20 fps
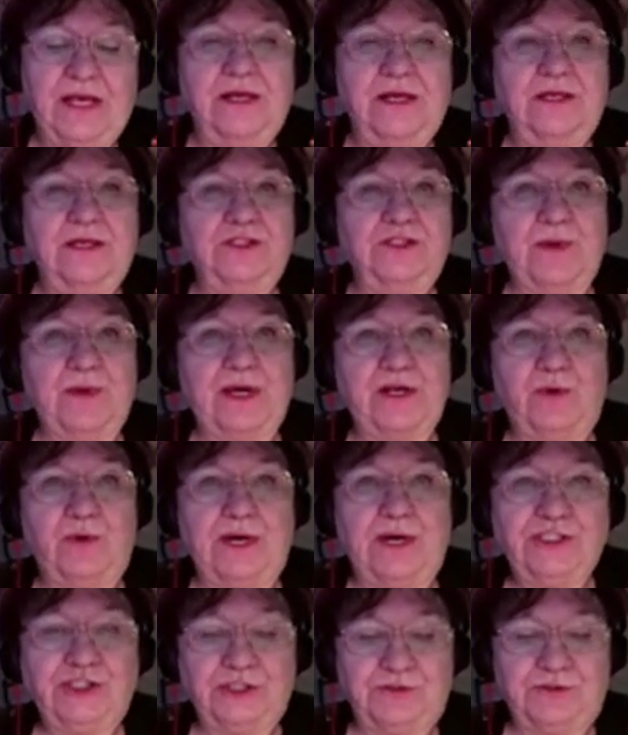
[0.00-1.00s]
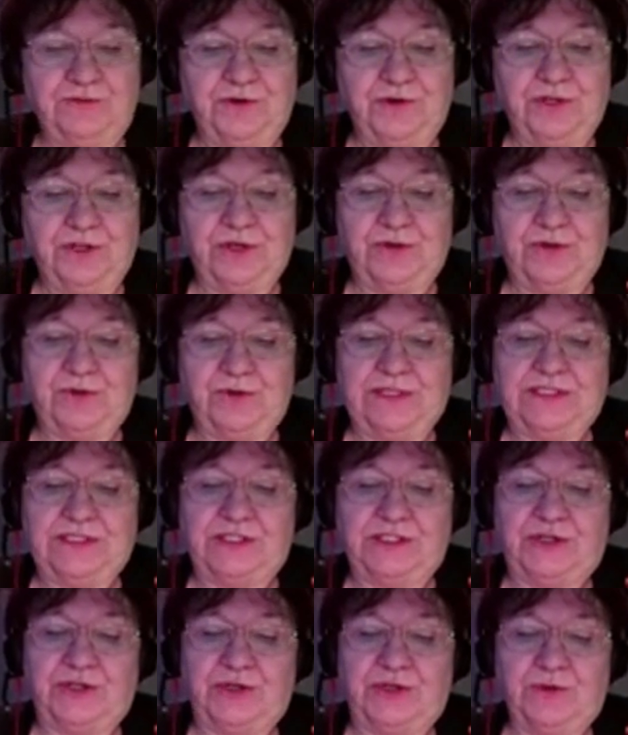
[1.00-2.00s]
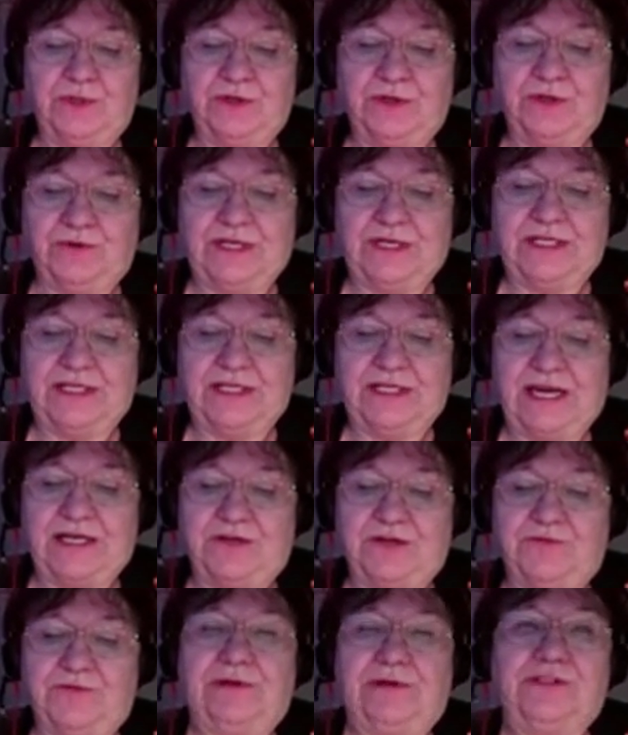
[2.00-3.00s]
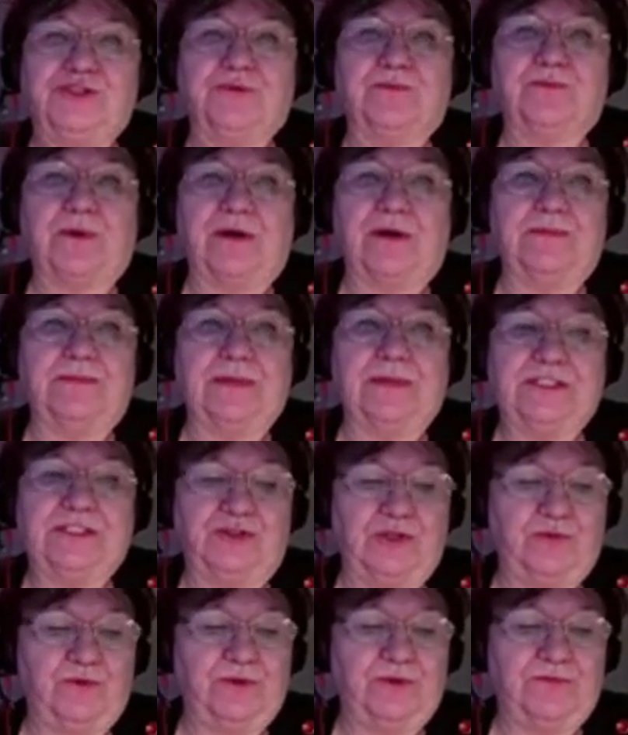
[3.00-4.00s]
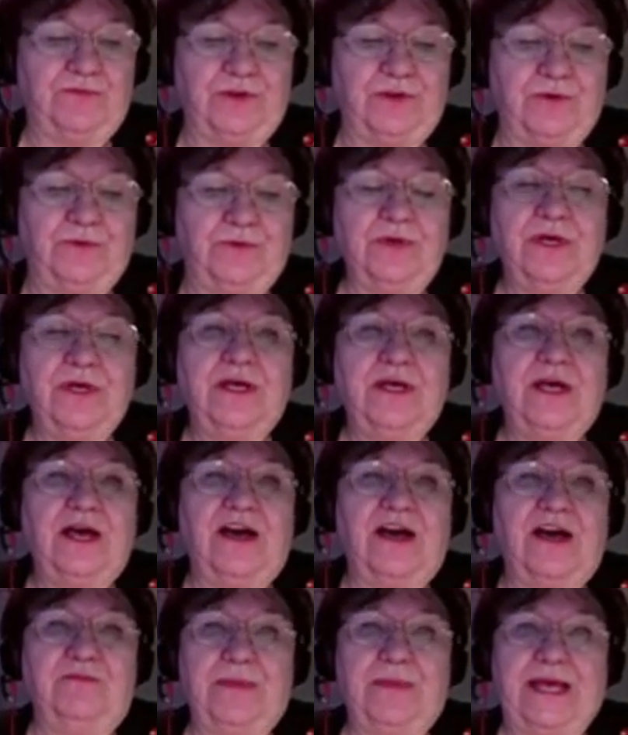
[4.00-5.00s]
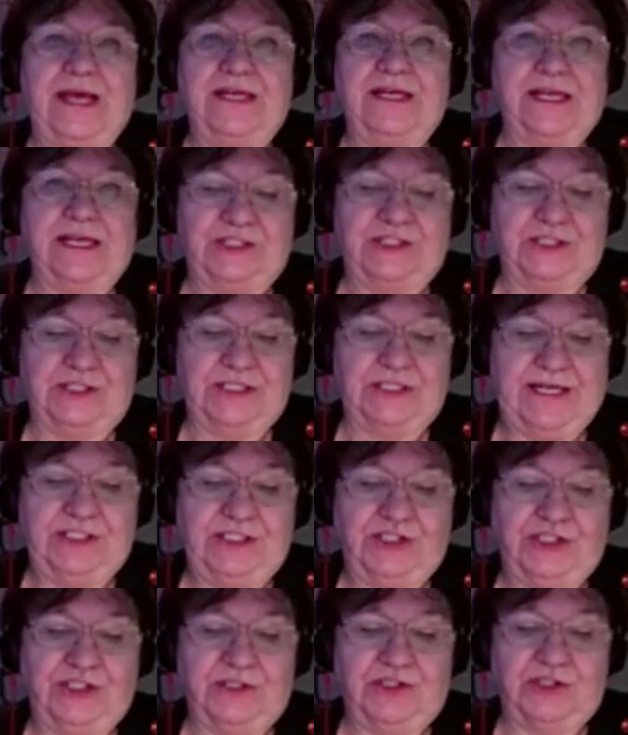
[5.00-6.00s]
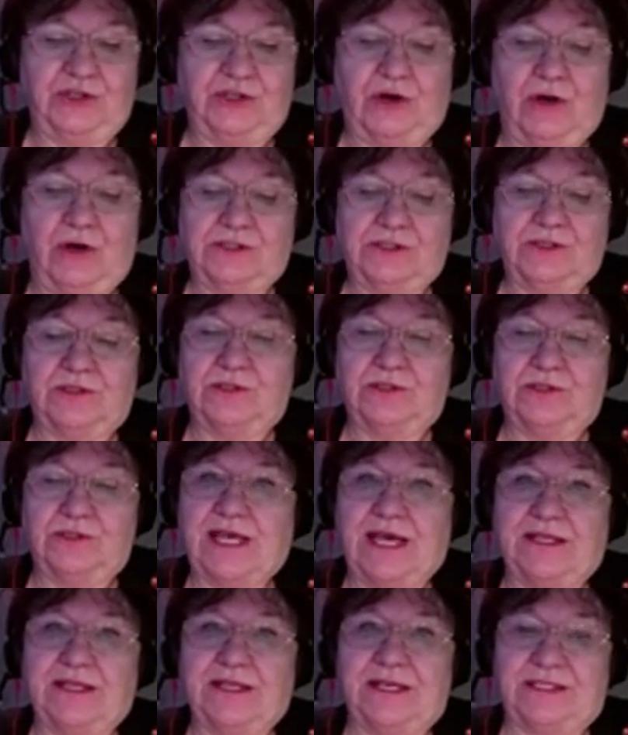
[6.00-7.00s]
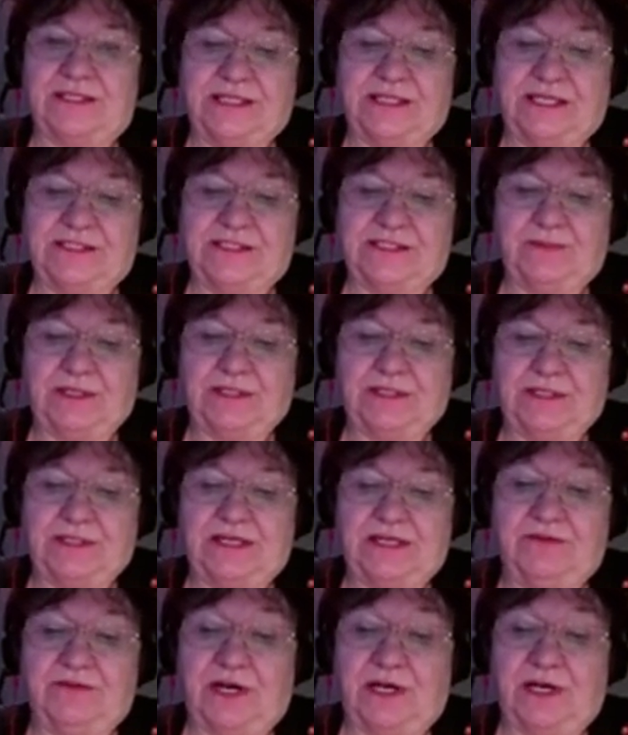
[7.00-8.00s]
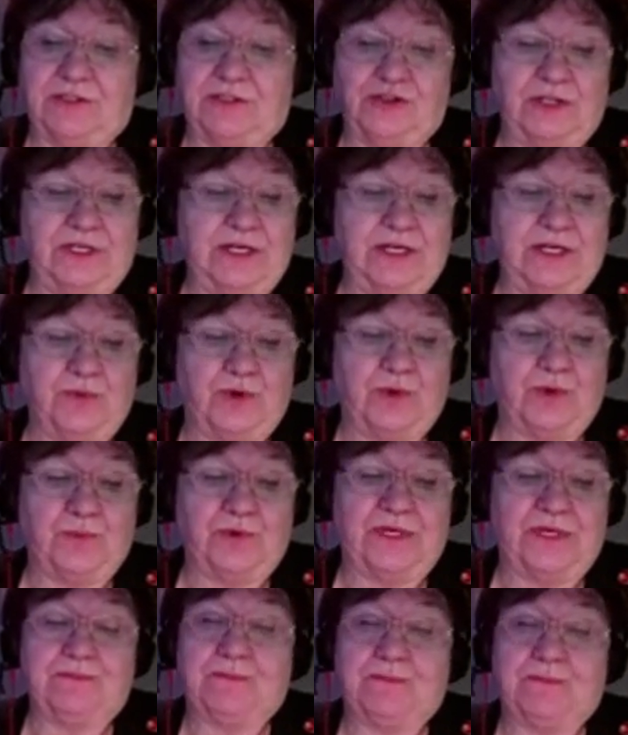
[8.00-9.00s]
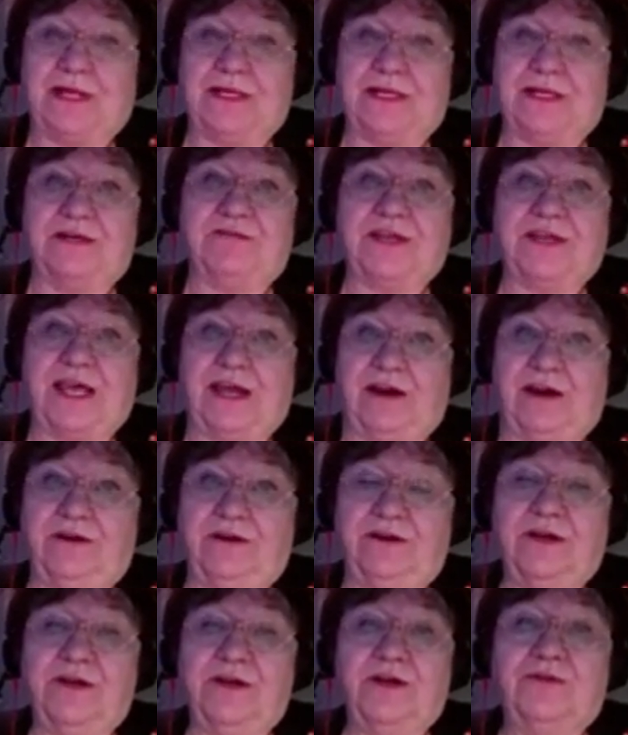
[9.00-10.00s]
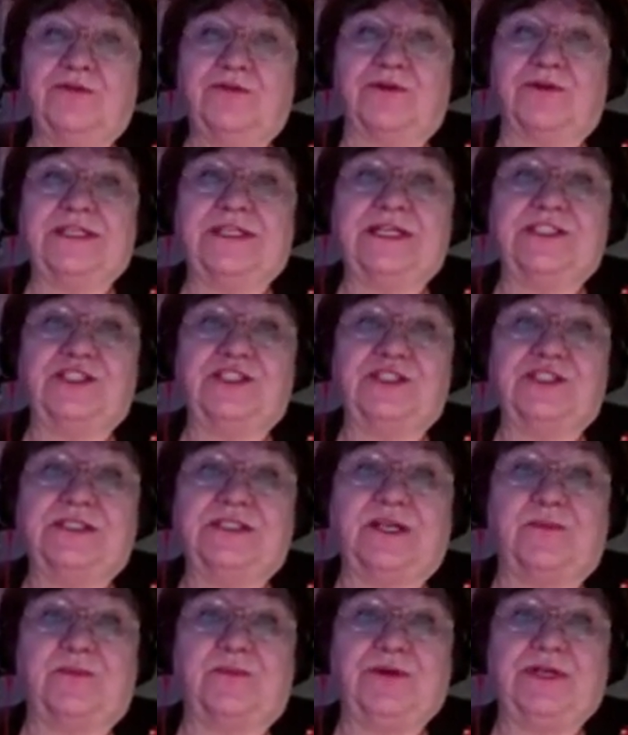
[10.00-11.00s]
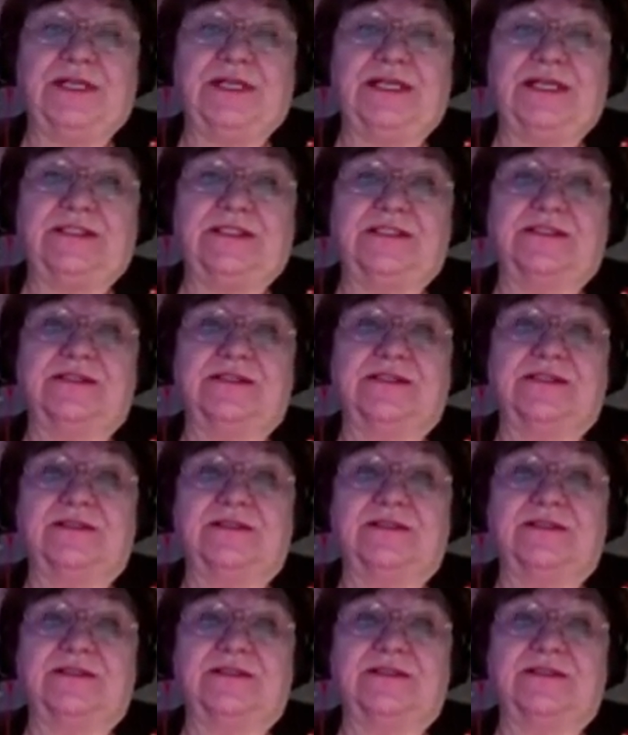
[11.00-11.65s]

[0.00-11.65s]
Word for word: So, my question for you is Do you agree that any future parliamentary review of MAID legislation should also look at the accessibility of culturally appropriate palliative care for Indigenous communities?